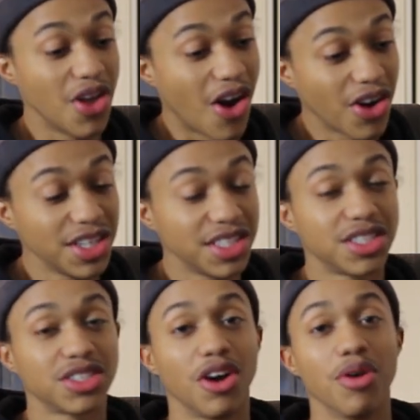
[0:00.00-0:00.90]

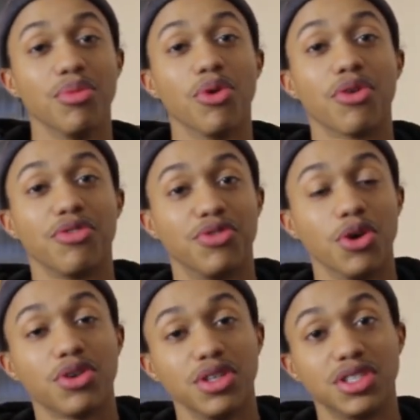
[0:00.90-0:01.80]
artists are more
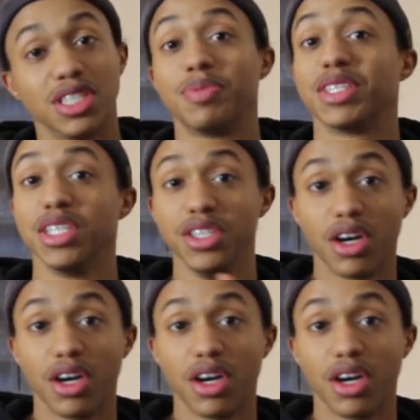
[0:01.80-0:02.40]
focused, especially